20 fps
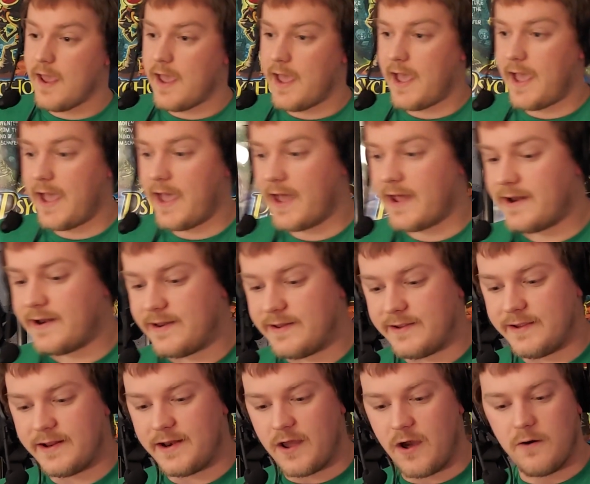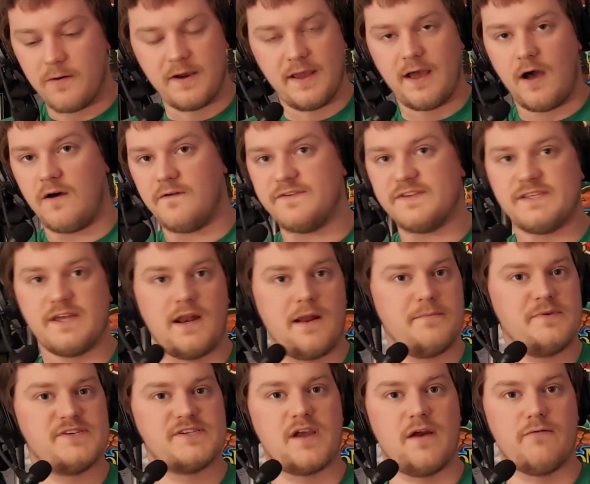And, all of a sudden I'm
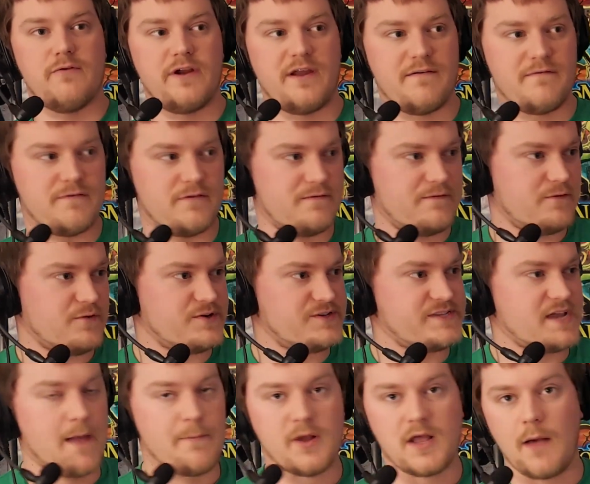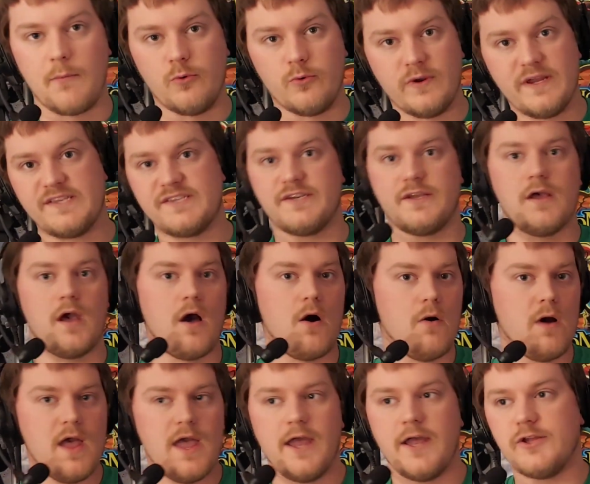discovering it for the first time a couple weeks
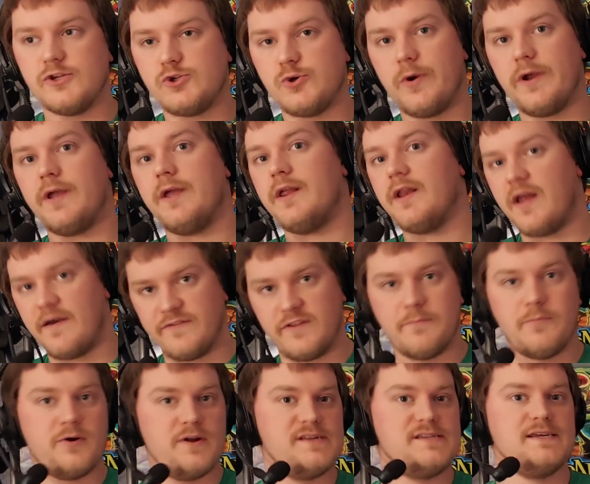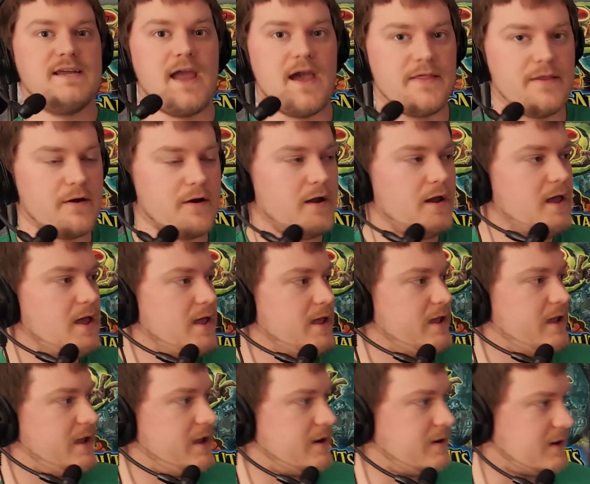ago, enjoying it enough to put it together
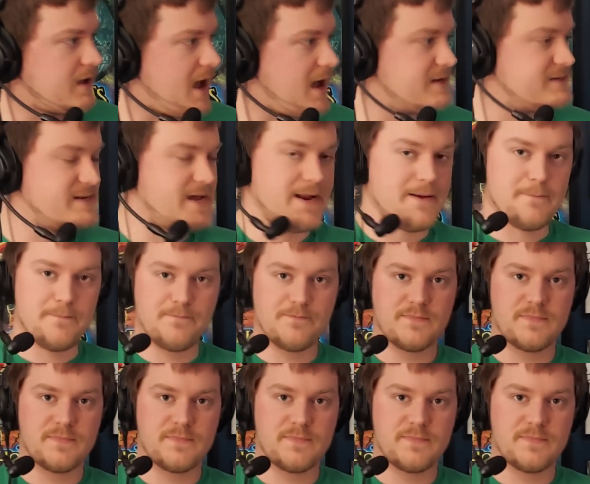in content.